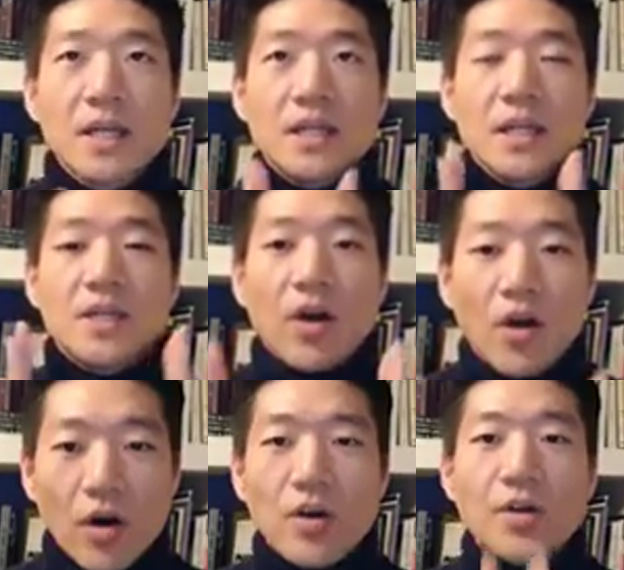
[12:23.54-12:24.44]
in
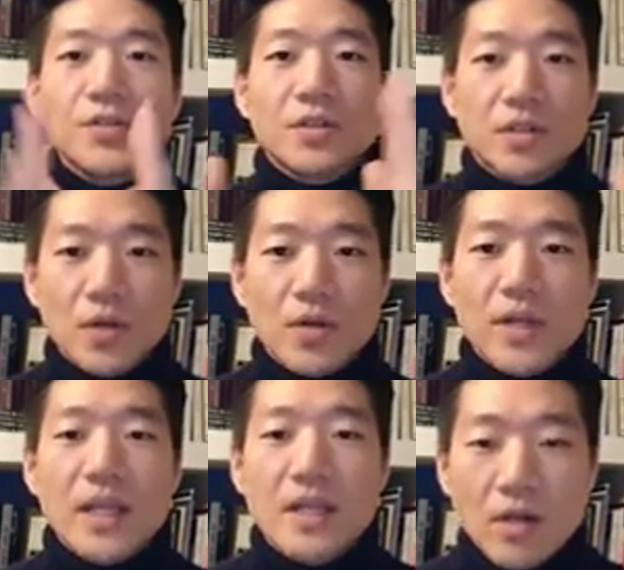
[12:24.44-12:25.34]
all the
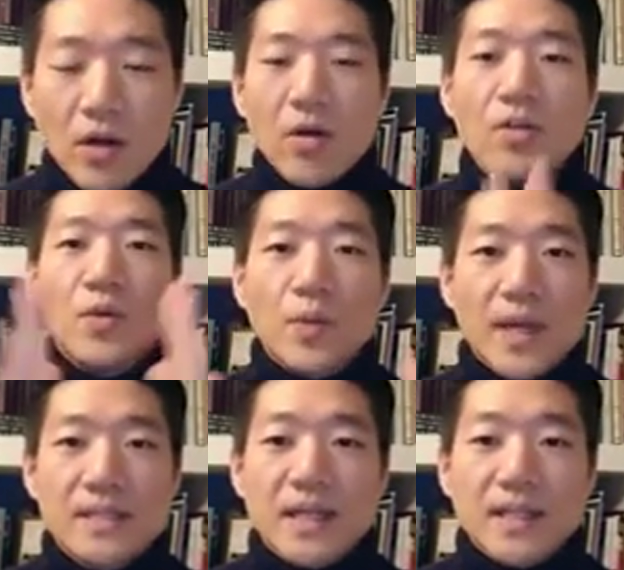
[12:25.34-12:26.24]
glory, in all the
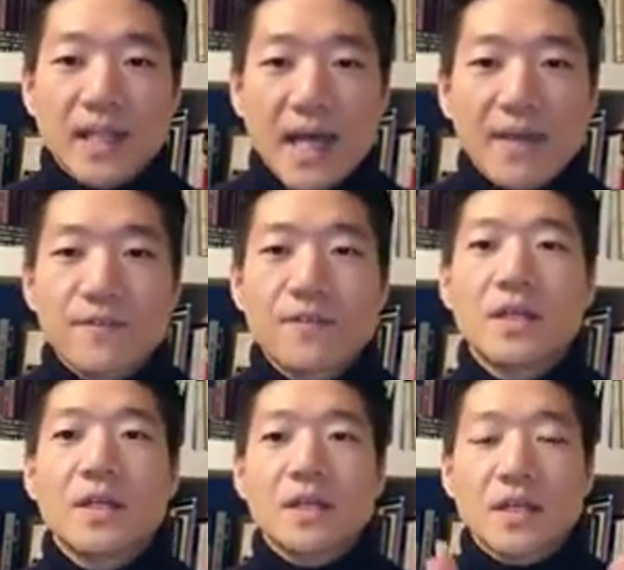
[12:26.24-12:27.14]
ways that life
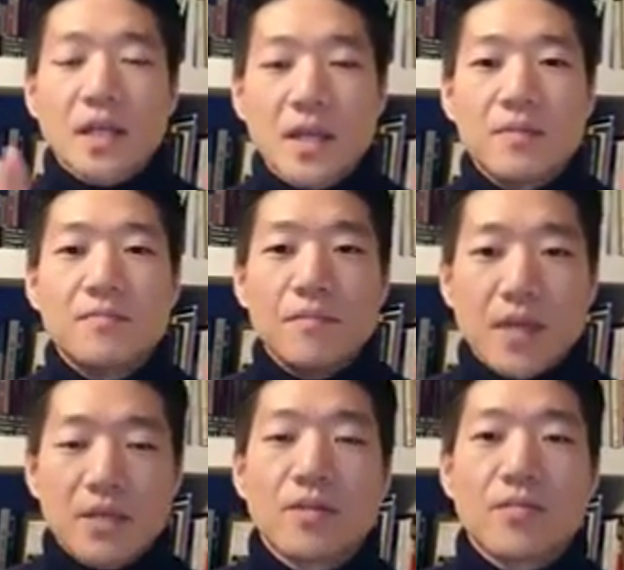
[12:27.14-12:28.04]
can
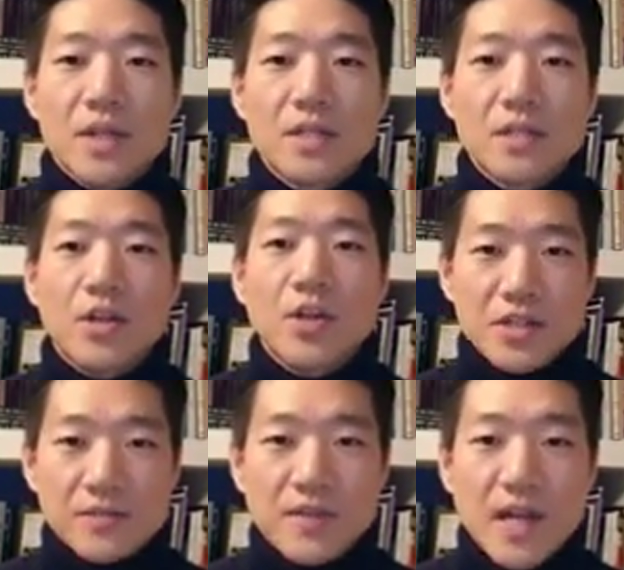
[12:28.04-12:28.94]
make you rich, not
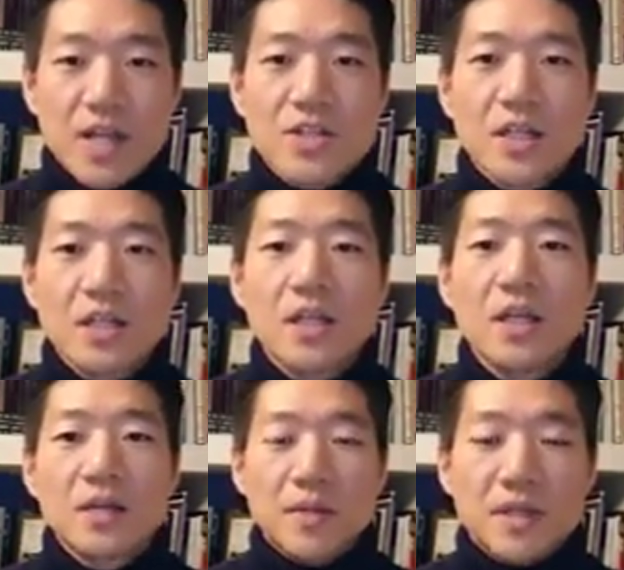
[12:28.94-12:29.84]
just financially,
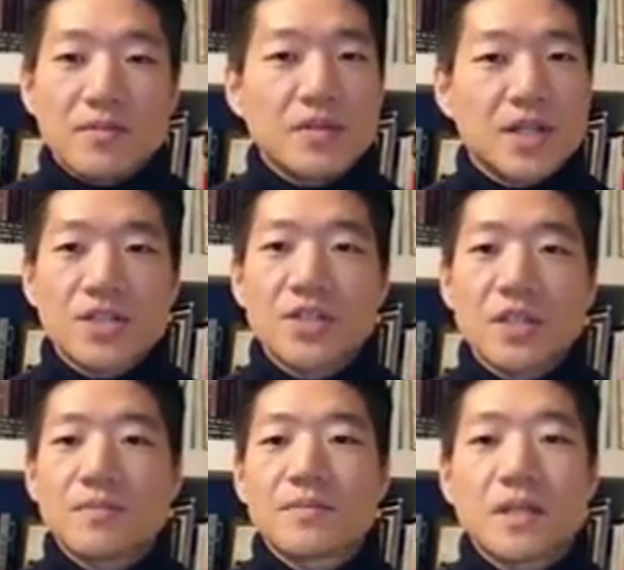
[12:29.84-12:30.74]
but in
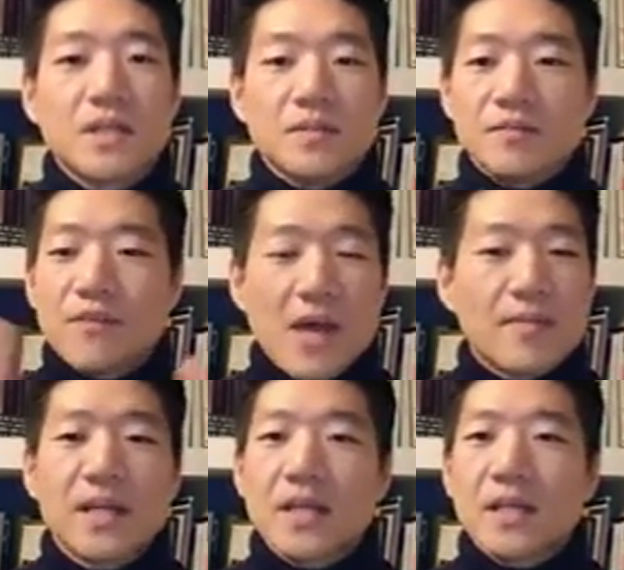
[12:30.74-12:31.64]
relationships, in
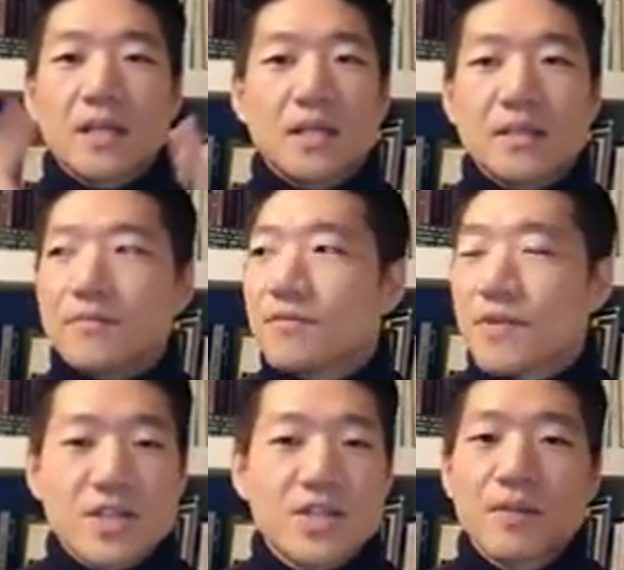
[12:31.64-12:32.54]
family, in
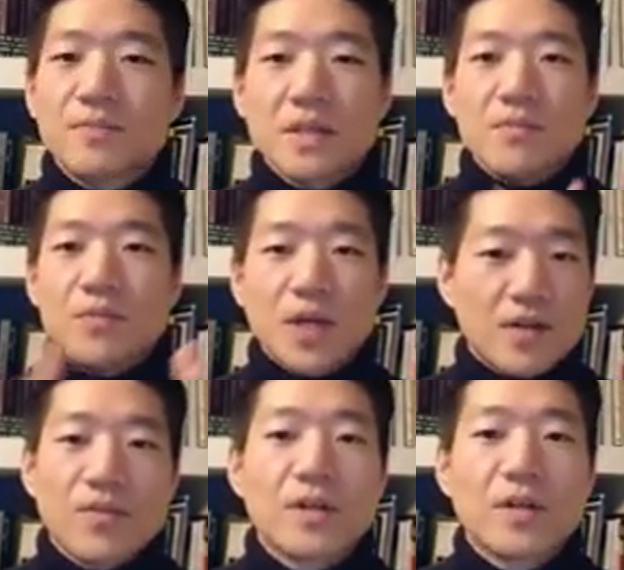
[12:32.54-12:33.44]
friendships, in
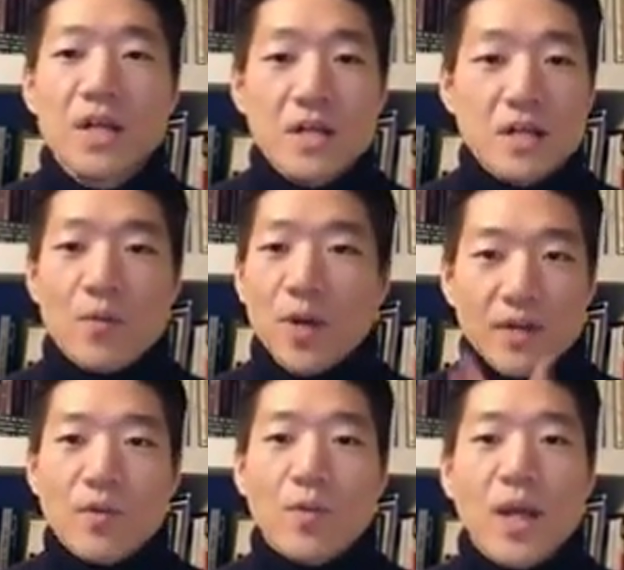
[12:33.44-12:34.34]
whatever
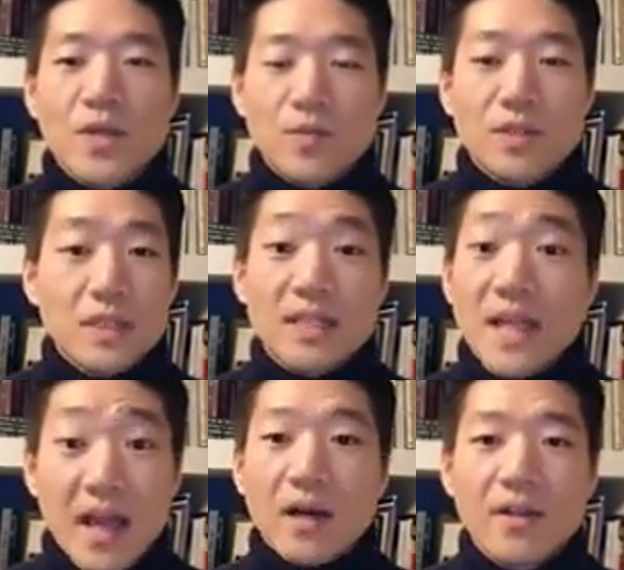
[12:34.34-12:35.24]
way you want, in
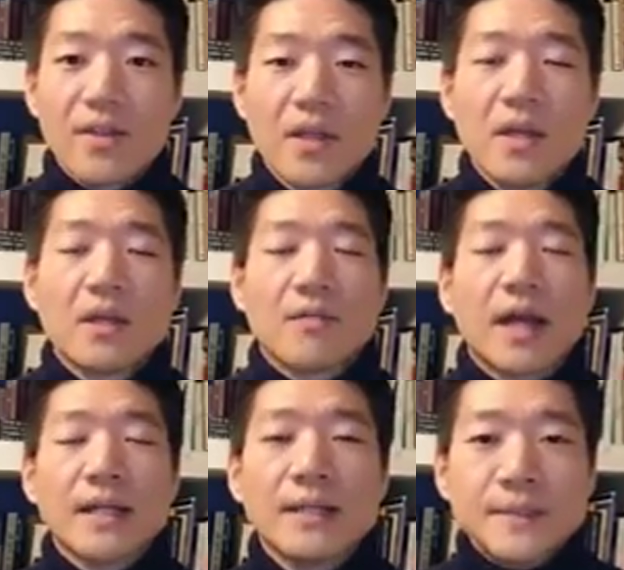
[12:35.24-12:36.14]
health, right?